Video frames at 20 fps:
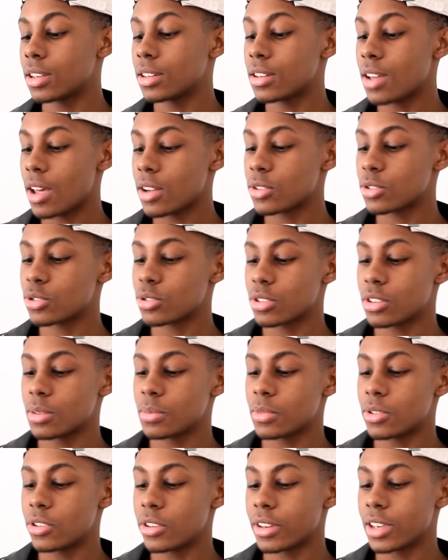and Donald
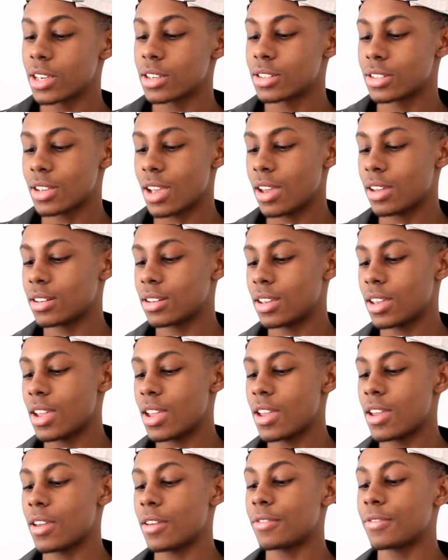Trump or get shot in the
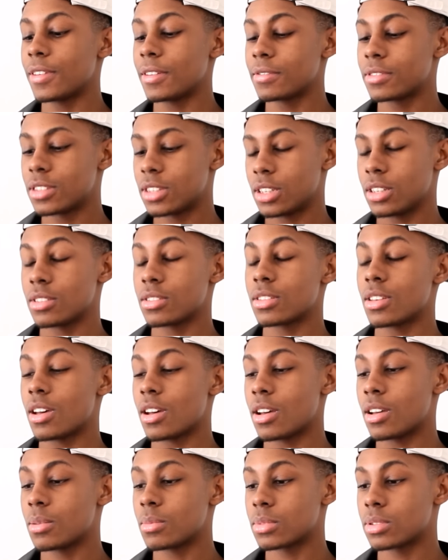head 15
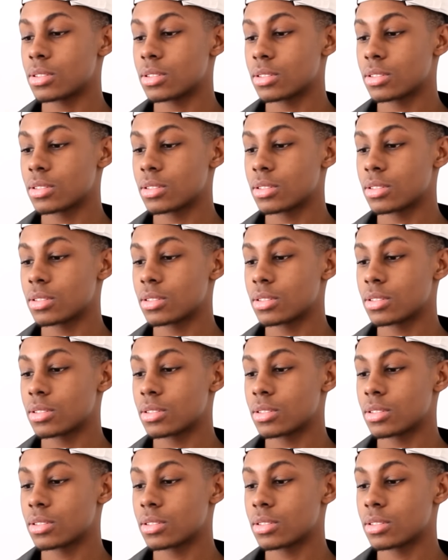times?